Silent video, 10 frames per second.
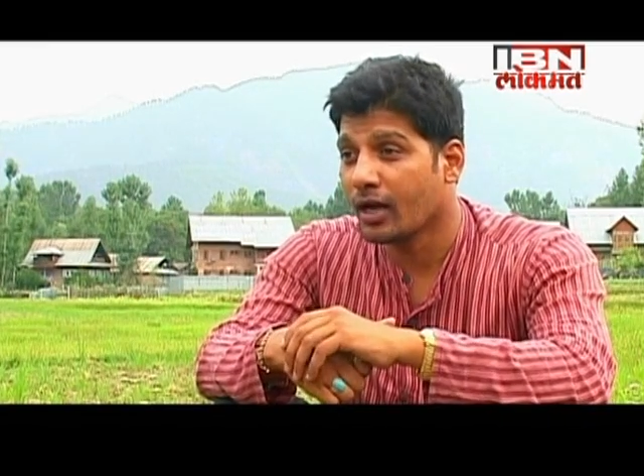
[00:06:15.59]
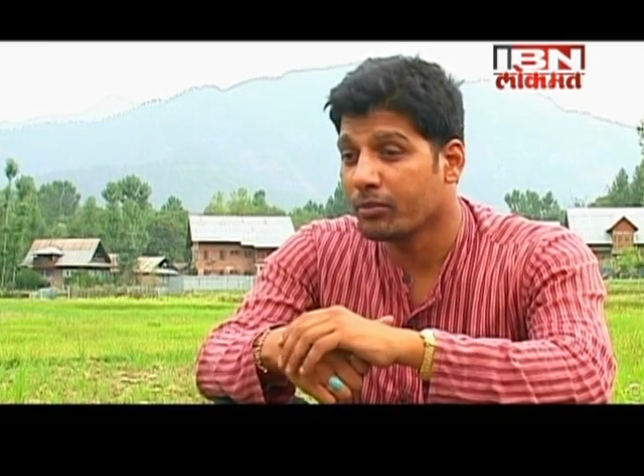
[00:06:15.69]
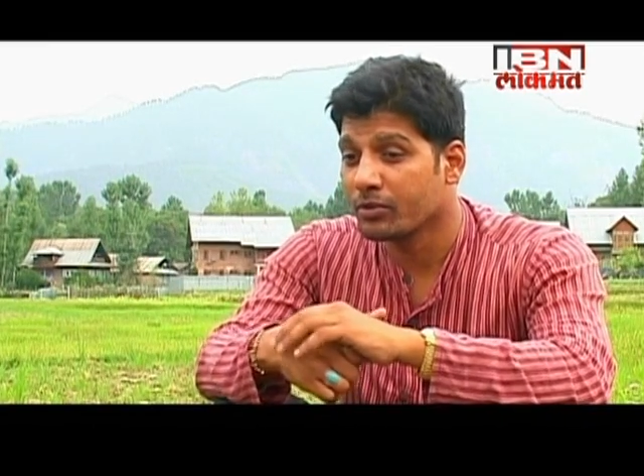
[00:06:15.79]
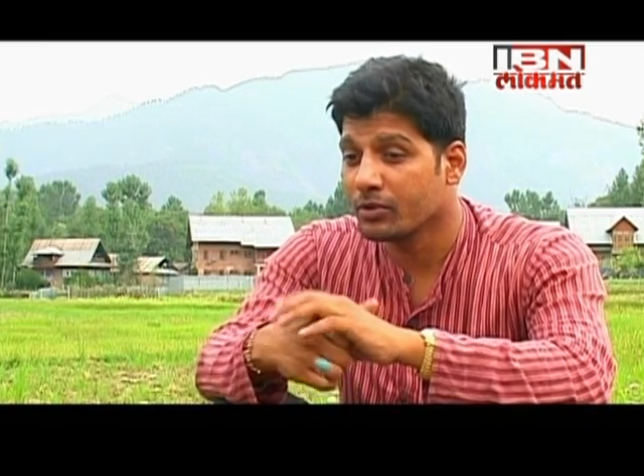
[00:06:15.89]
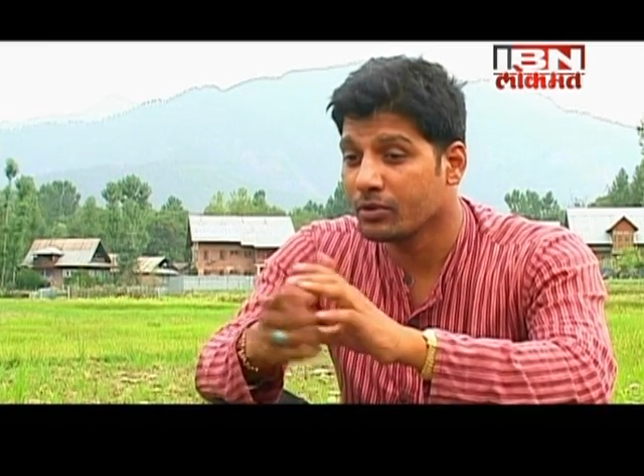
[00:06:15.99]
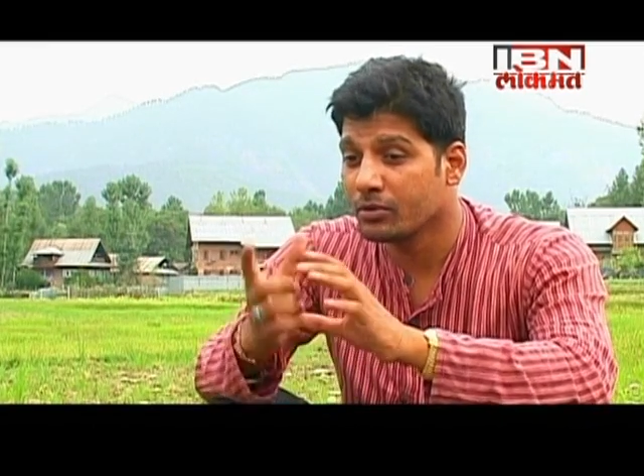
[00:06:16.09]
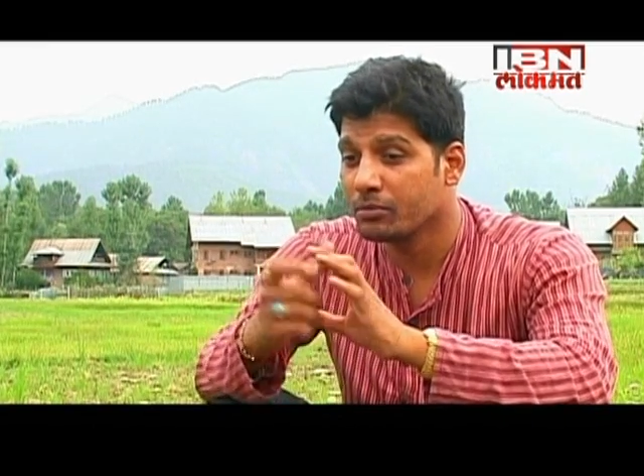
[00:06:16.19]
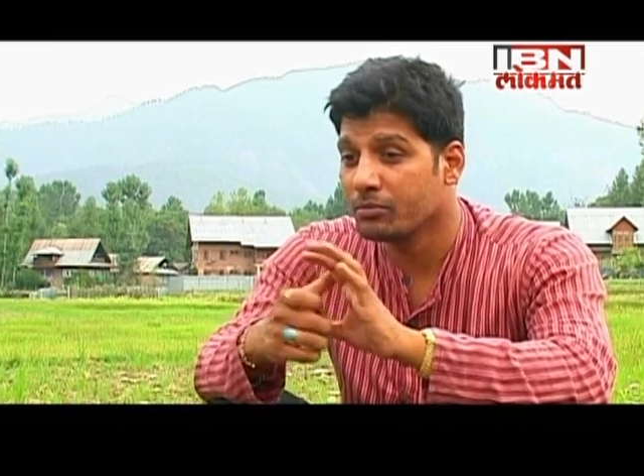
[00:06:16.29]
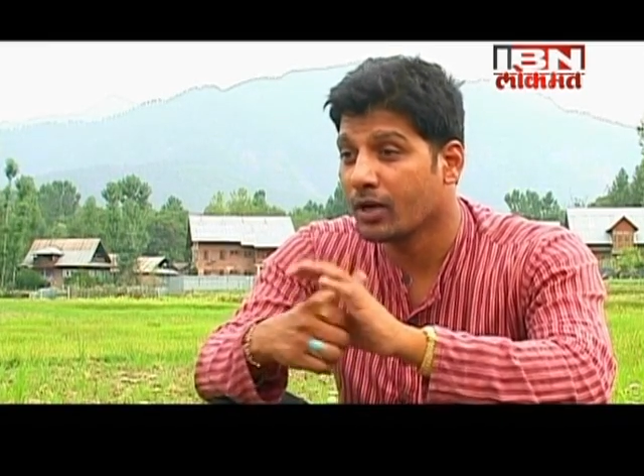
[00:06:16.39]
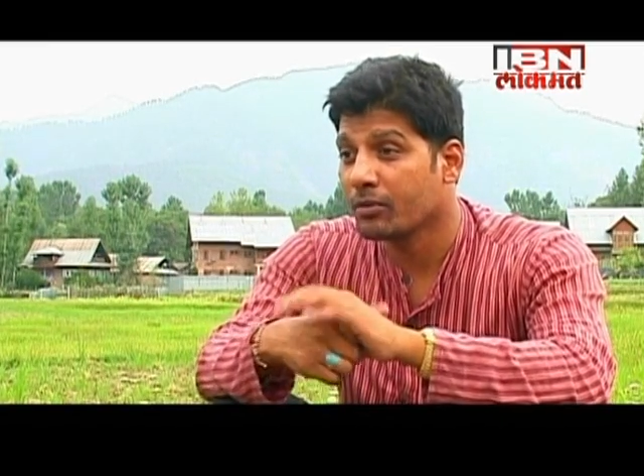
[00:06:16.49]
would not be
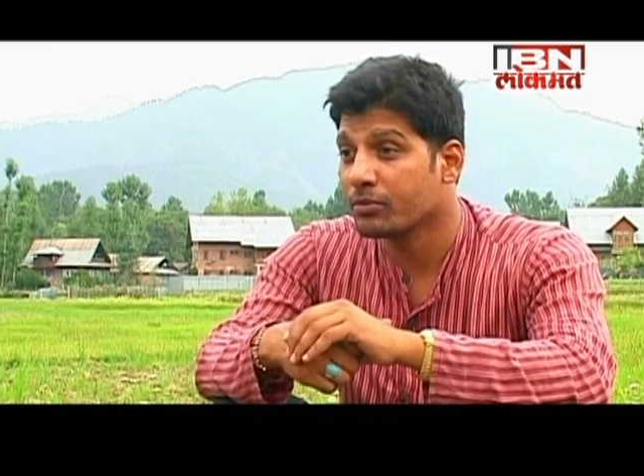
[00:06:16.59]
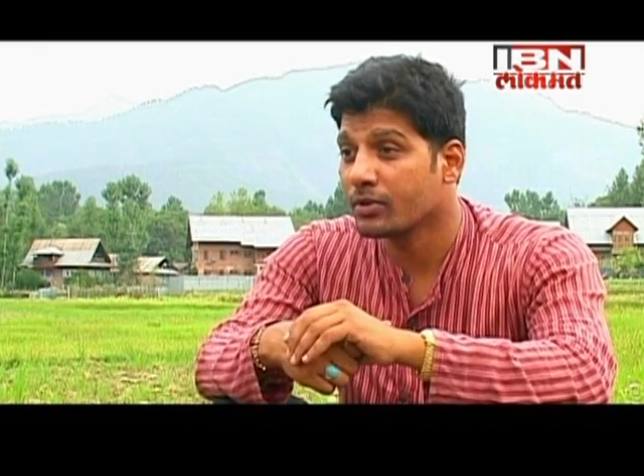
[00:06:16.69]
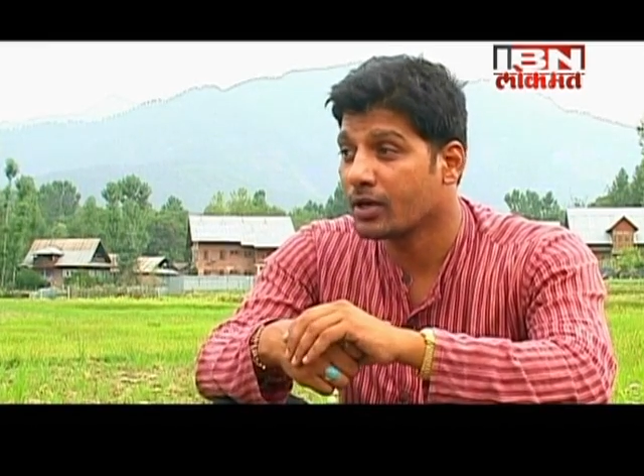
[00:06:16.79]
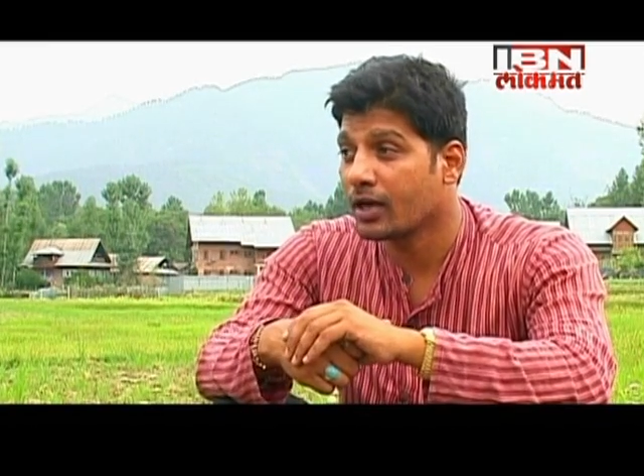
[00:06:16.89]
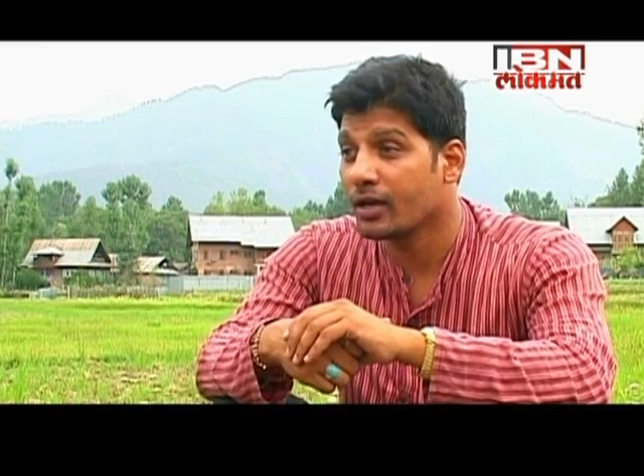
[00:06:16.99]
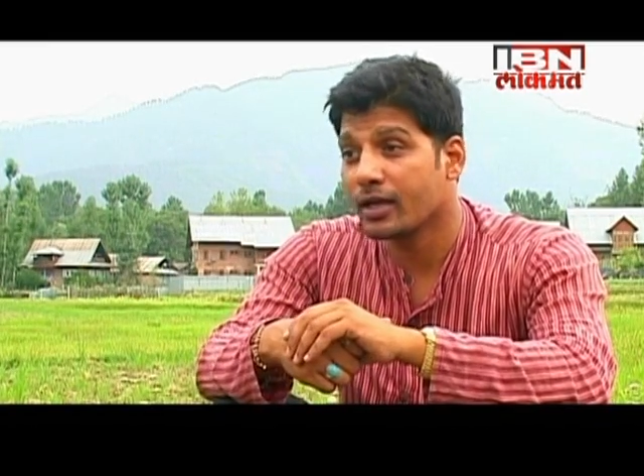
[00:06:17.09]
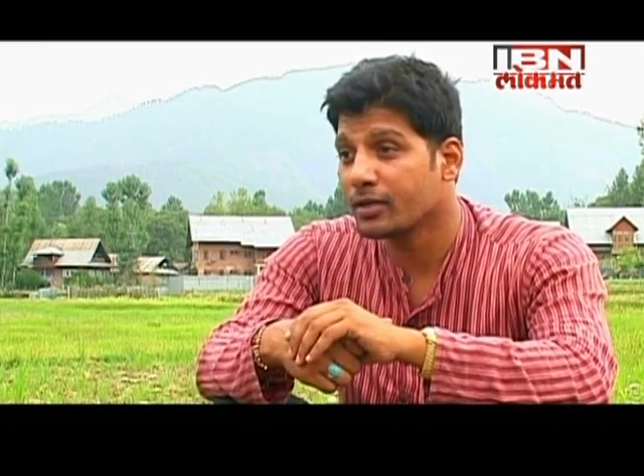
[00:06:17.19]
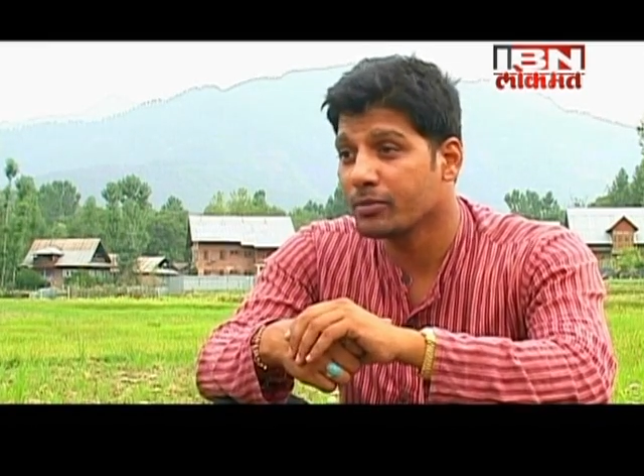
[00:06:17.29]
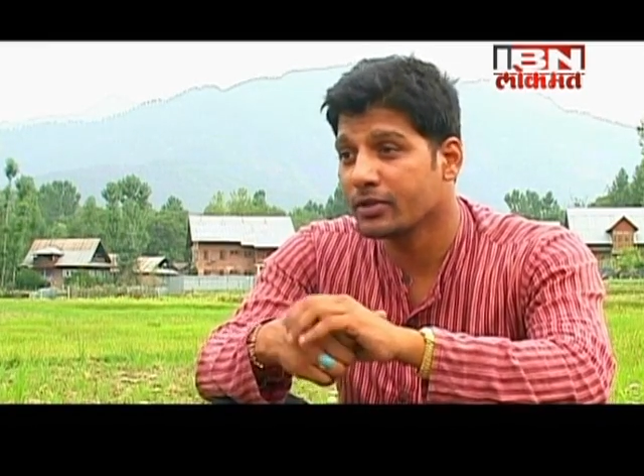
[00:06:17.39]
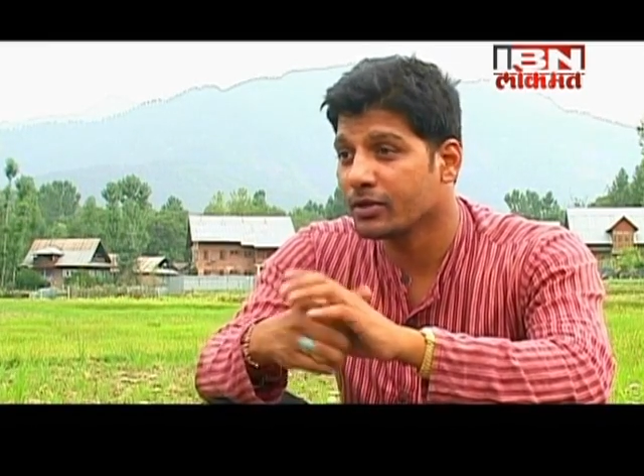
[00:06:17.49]
a true disciple of
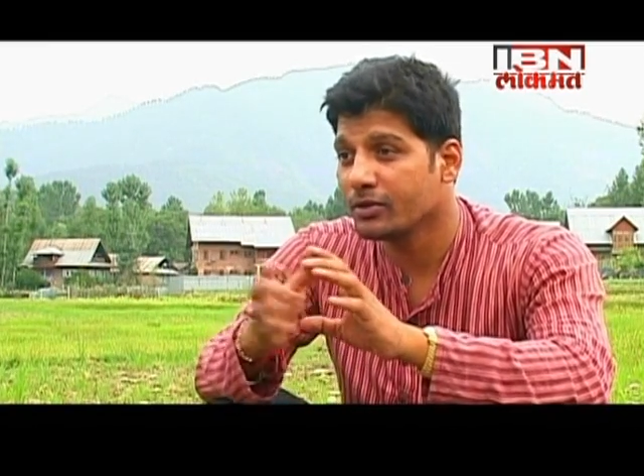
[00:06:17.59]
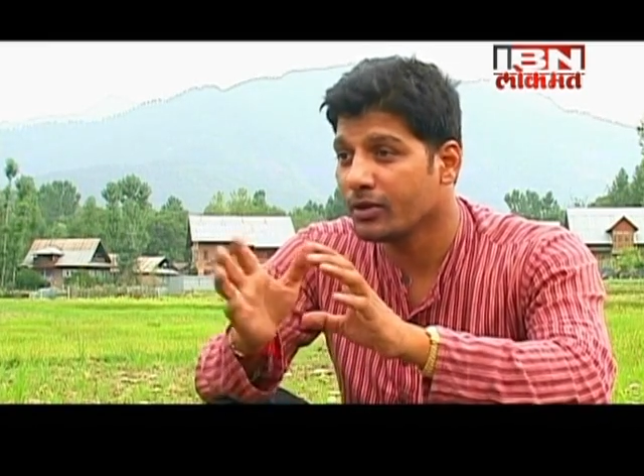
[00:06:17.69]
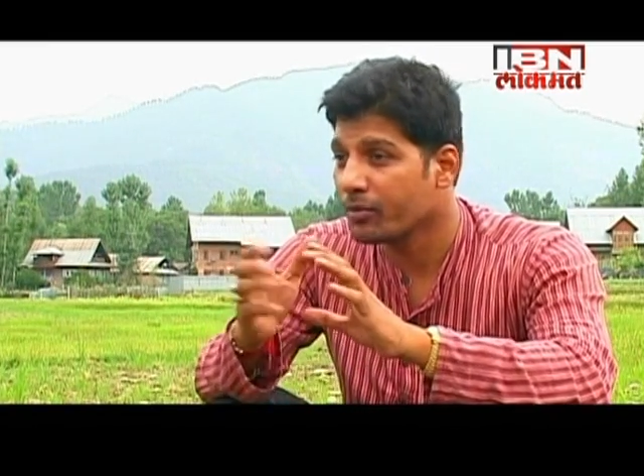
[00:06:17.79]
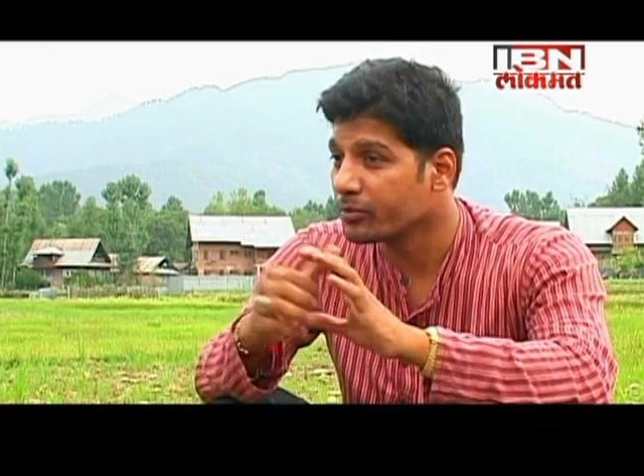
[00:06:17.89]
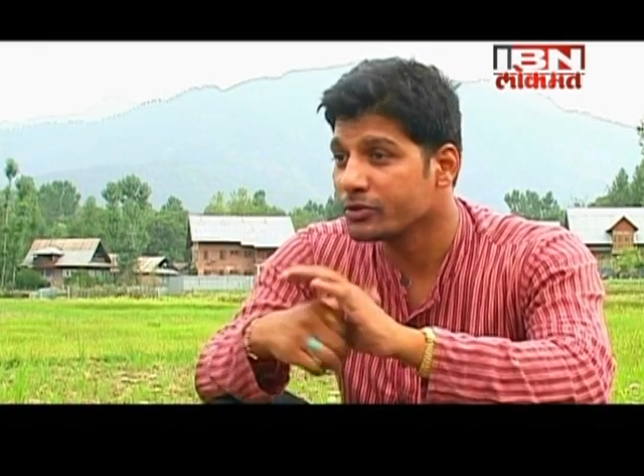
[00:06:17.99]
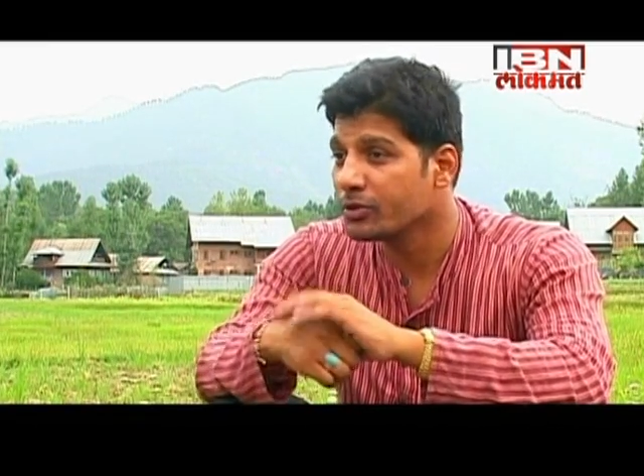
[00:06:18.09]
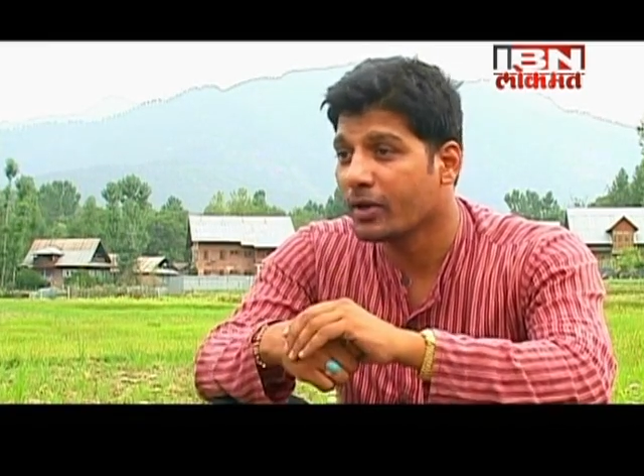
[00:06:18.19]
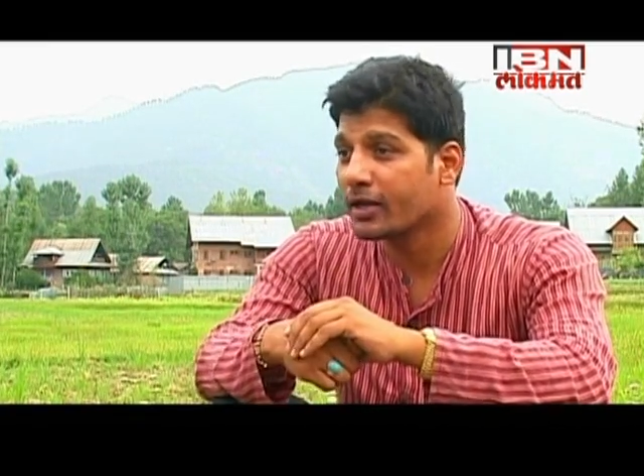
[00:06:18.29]
Islam. This